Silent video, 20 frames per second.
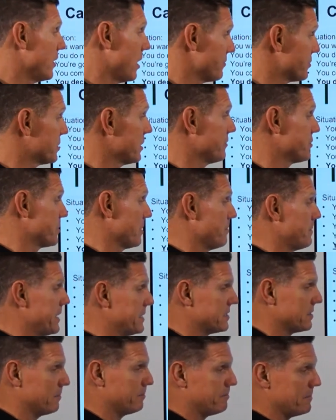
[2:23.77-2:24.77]
So
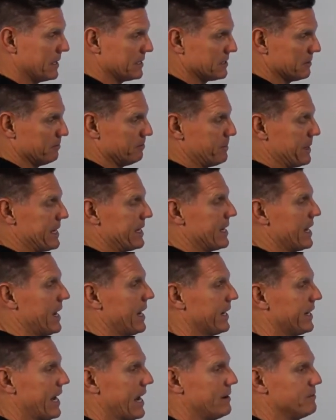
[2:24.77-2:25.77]
it's a big
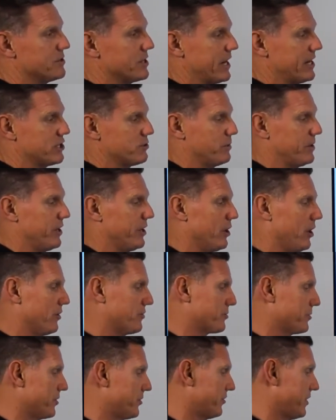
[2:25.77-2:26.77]
game changer when you go
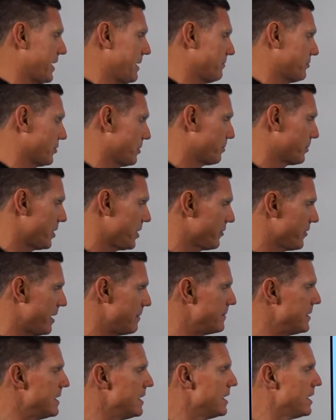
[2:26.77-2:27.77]
through the same sort of
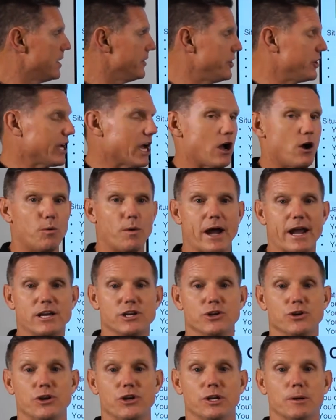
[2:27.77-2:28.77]
program. You go away and
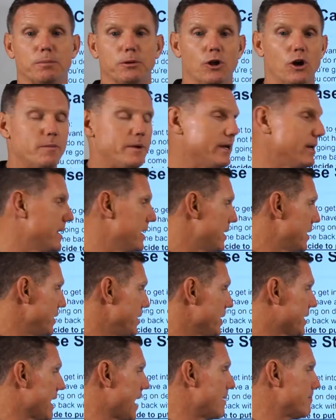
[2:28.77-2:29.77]
do your deployment,
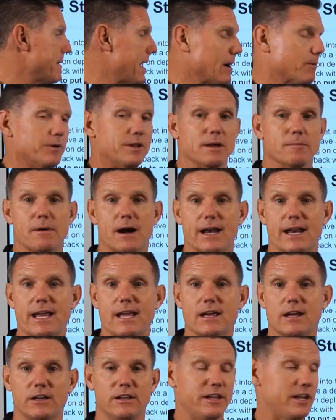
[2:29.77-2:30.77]
you come back with your
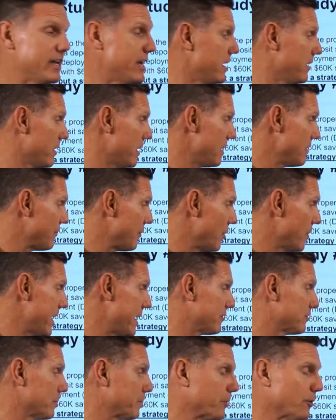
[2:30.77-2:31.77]
money, you get your
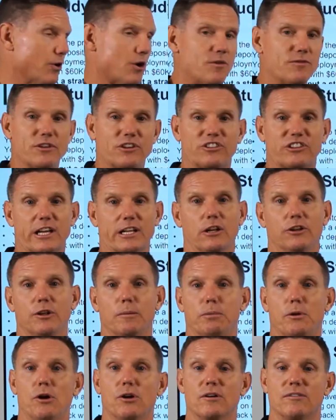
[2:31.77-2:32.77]
finance approved, settle on the
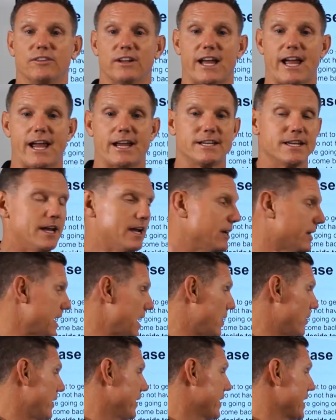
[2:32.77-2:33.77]
block of land,
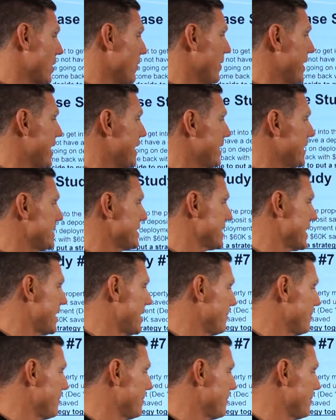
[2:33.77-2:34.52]
go ahead and